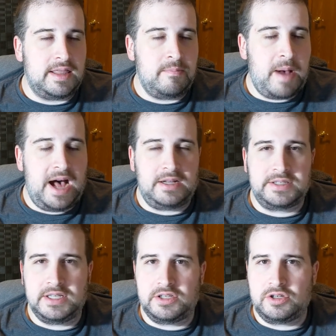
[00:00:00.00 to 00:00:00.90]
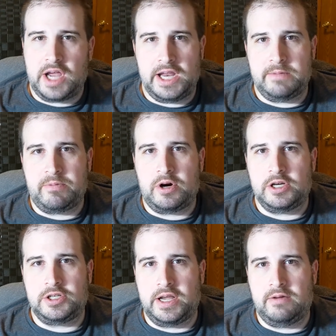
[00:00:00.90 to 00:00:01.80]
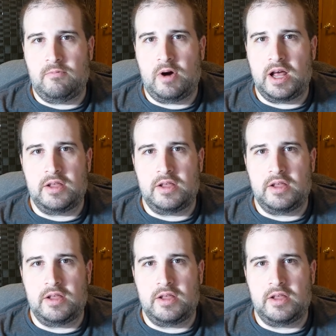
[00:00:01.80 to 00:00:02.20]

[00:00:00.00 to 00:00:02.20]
policies they're trying to push, and what